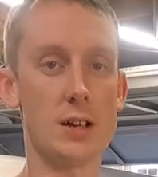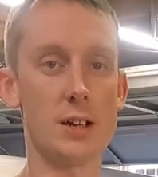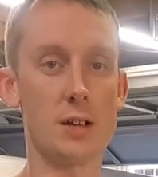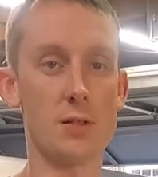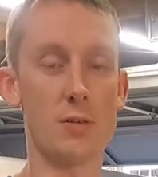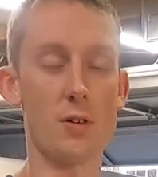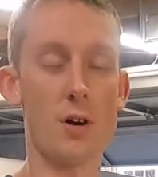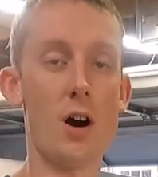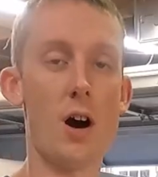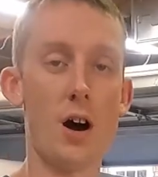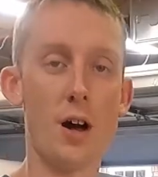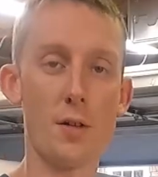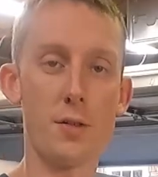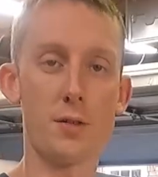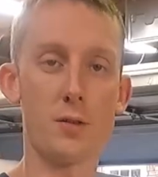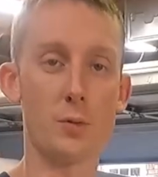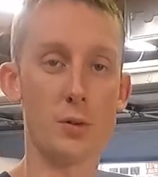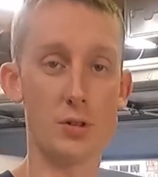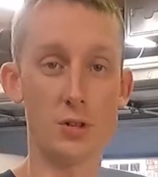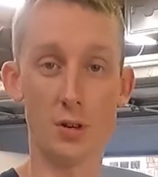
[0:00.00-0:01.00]

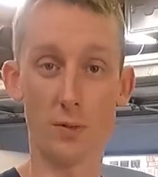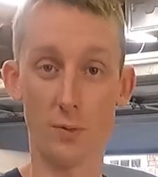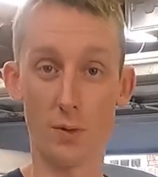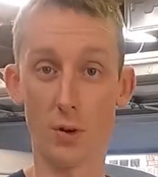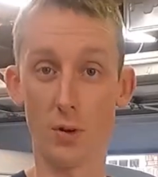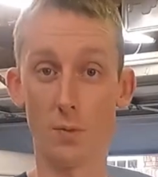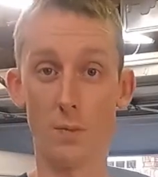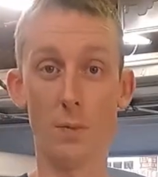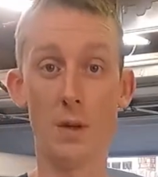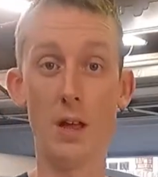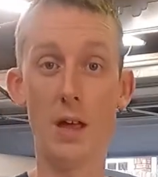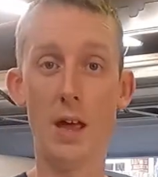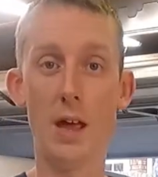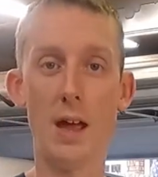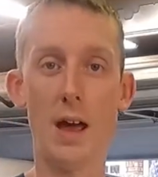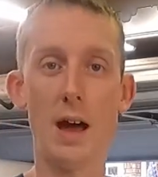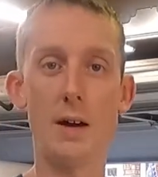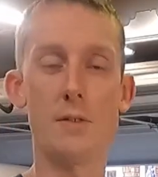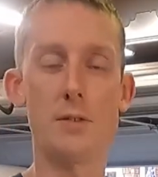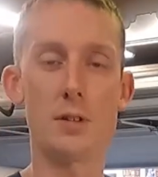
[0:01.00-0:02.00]
exhaust, which if you
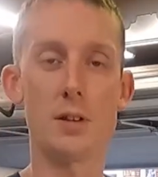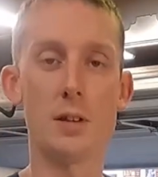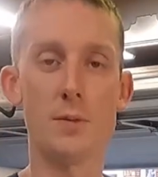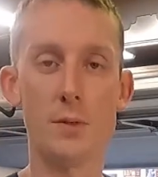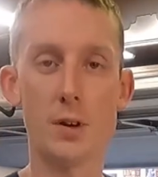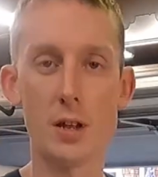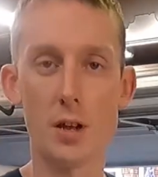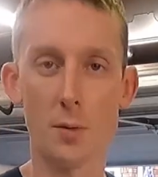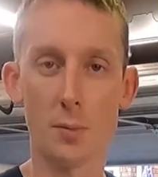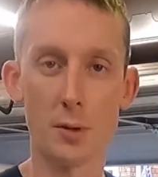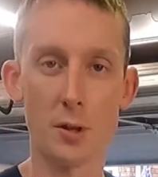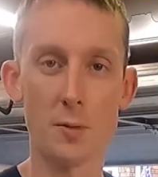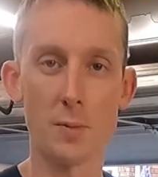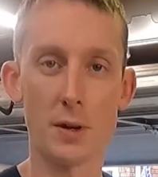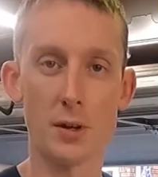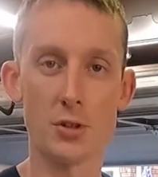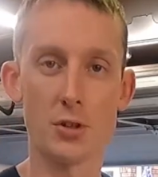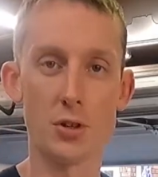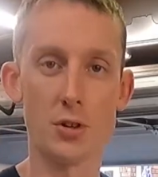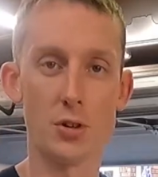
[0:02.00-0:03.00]
haven't seen the video, please
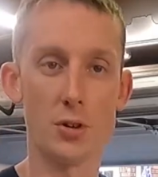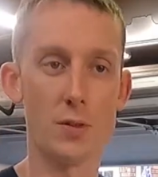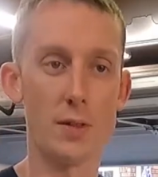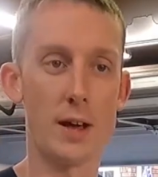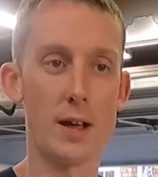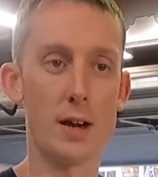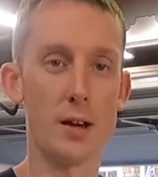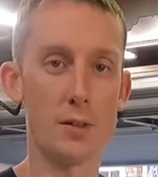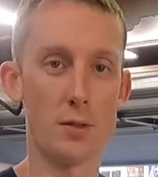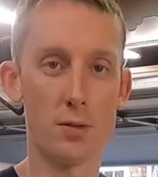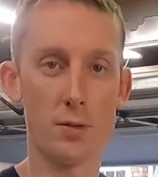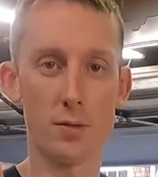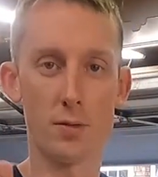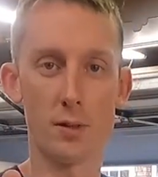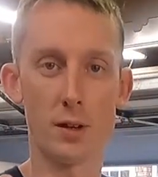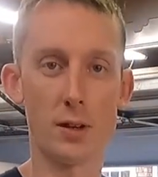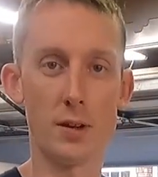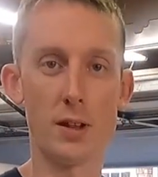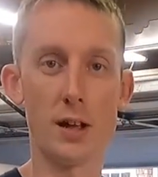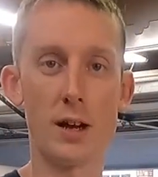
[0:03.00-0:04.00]
make sure you do that.
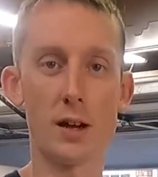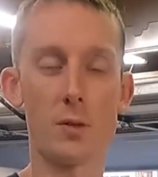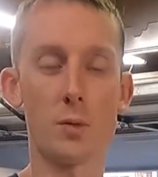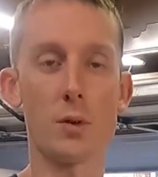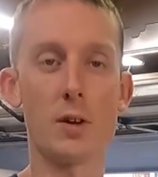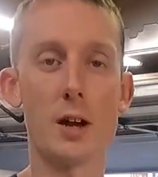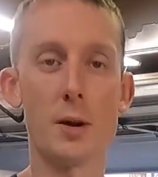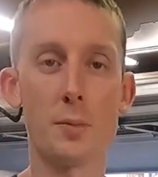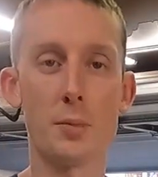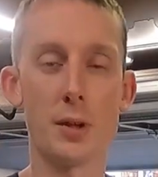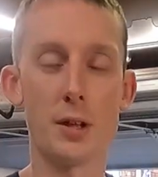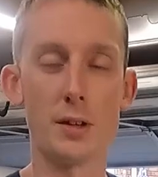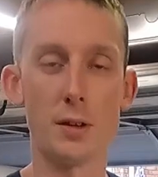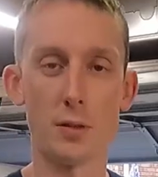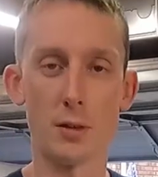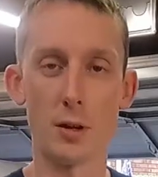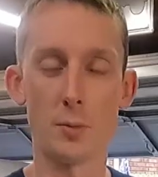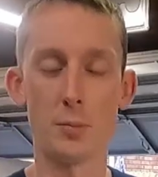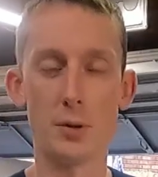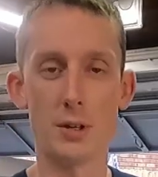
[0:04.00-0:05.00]
It's in the X19
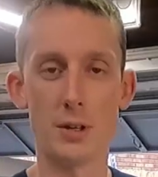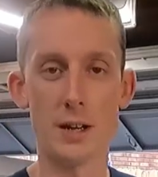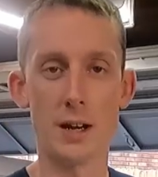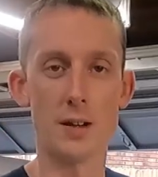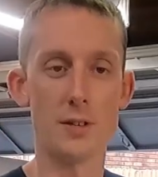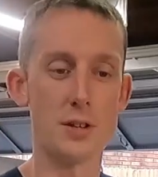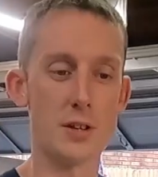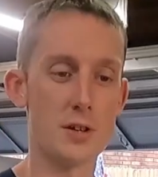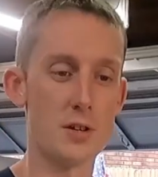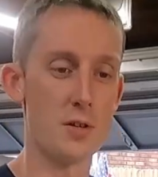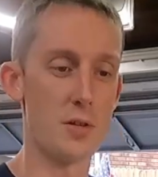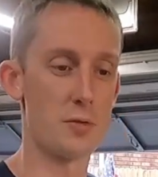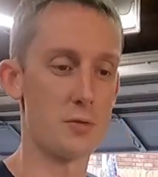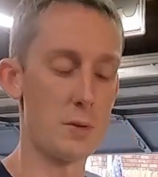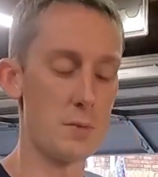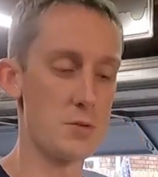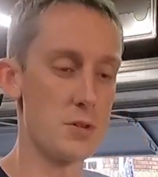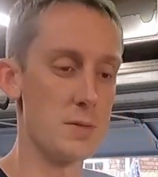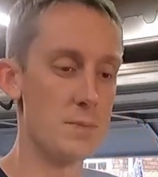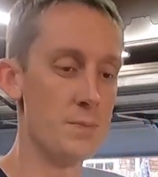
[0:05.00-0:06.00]
playlist I'll put down in the
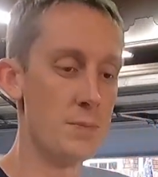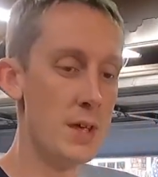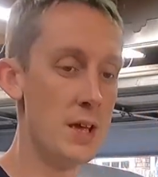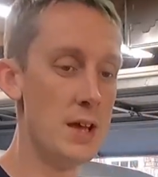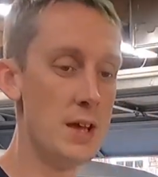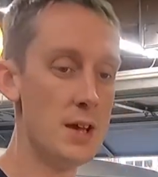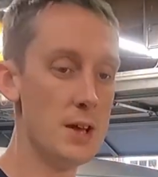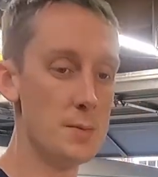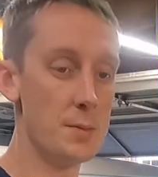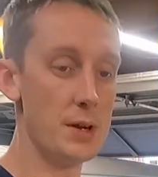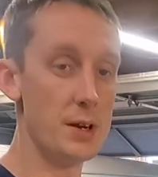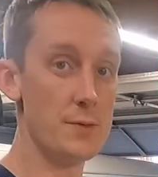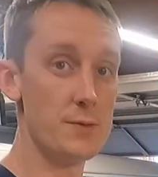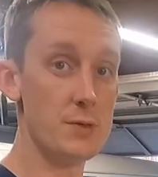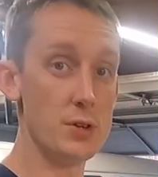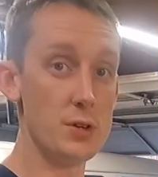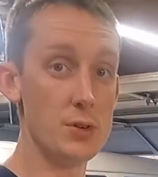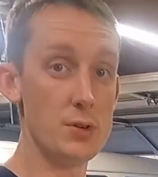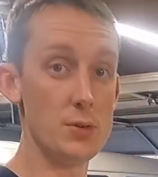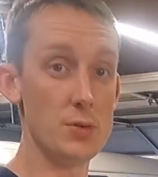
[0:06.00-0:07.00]
description. But
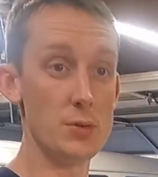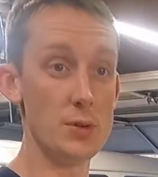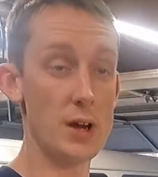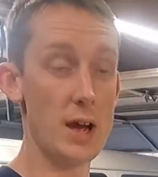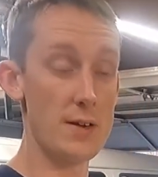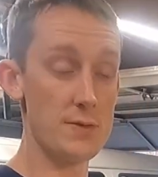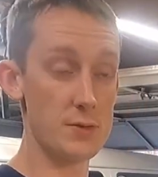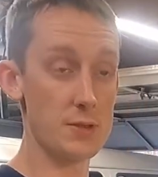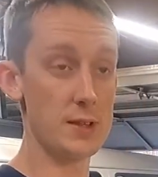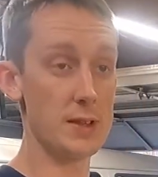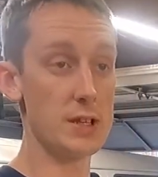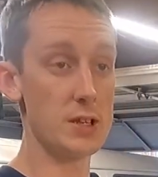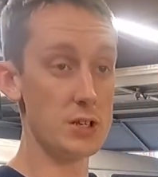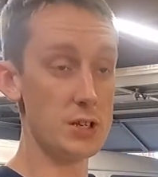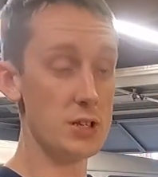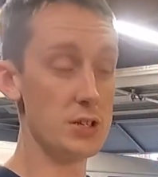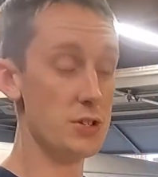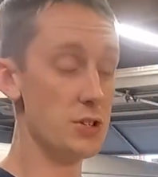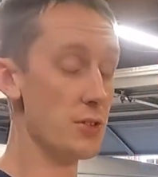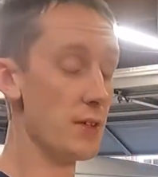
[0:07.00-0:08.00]
if you haven't seen that, you
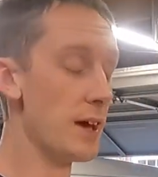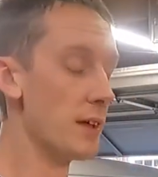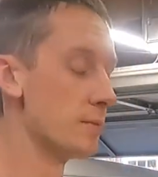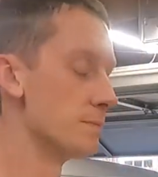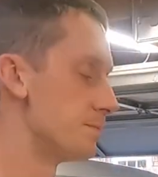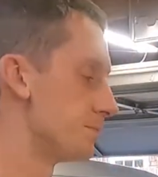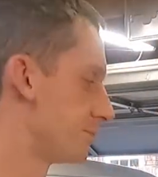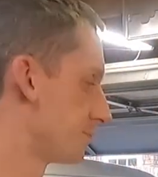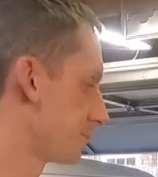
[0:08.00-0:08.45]
need to do that.